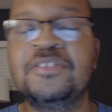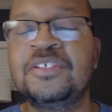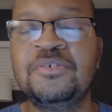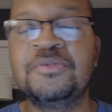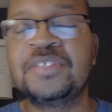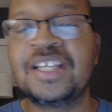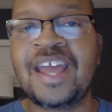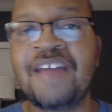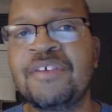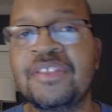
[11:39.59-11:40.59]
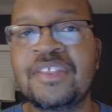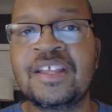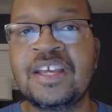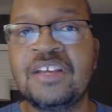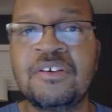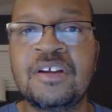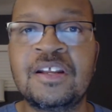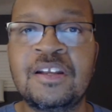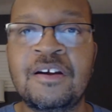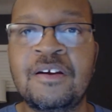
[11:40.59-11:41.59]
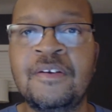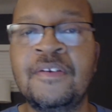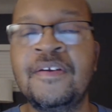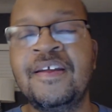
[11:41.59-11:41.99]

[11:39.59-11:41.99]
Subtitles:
using everything that you're going to learn